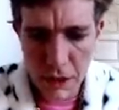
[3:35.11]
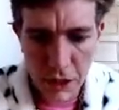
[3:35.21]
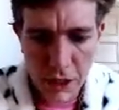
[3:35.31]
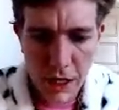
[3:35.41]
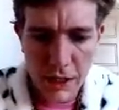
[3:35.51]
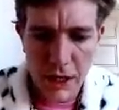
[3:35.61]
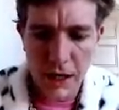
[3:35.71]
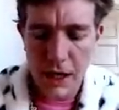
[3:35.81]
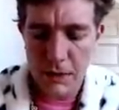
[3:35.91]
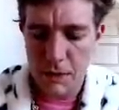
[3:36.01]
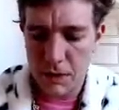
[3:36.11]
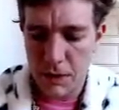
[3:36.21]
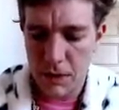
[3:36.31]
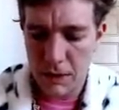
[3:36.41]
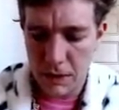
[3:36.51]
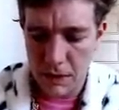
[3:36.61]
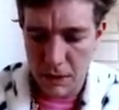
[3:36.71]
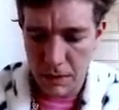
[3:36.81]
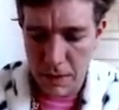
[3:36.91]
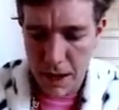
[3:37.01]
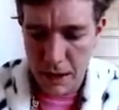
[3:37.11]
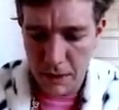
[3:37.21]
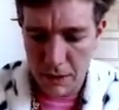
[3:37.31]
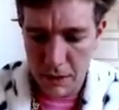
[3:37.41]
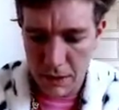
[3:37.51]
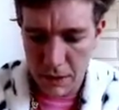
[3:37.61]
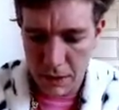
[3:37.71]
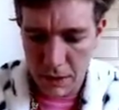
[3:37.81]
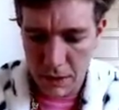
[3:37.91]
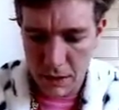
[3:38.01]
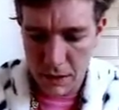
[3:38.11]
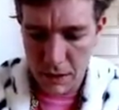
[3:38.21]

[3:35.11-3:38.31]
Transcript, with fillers: Another KJ Osborne. These are all backwards.